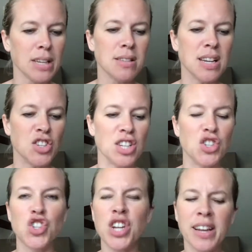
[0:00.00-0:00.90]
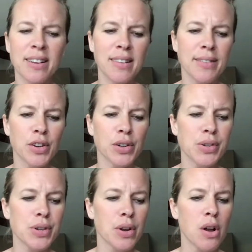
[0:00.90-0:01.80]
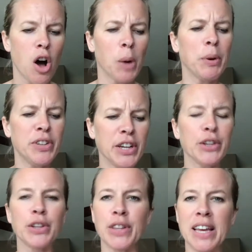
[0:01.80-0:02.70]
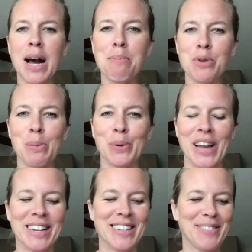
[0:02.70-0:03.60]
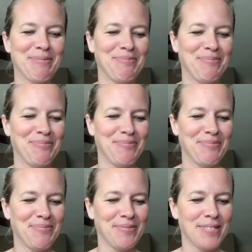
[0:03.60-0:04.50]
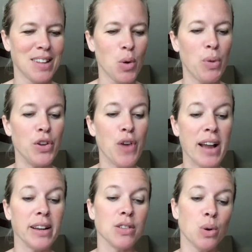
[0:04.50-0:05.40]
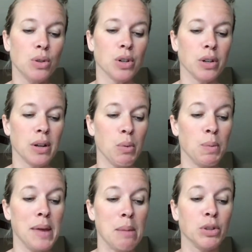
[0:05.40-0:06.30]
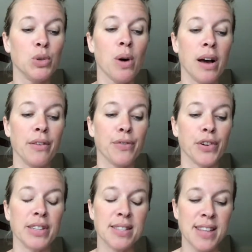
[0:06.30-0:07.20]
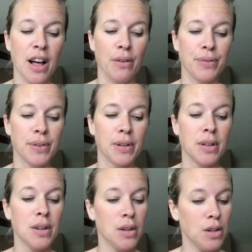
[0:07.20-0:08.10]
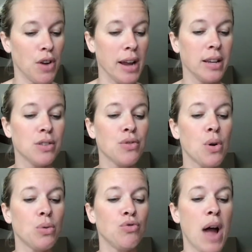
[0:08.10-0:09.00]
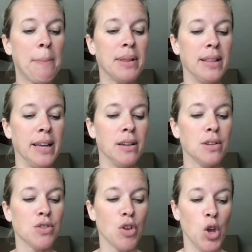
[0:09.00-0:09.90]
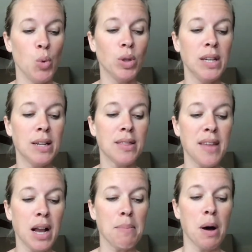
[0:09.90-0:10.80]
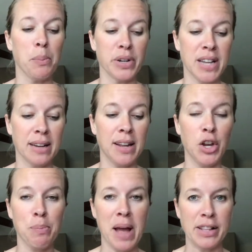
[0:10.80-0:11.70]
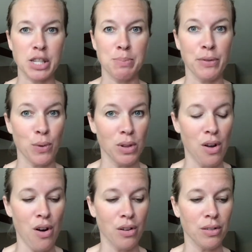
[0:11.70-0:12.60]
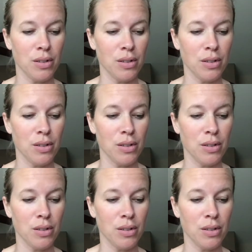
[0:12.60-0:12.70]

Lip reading: such as chicken livers, are particularly appropriate. When the dragon is older, it will be able to hunt for itself. Dragons grow rapidly, so you will need to think about protecting your pets before long.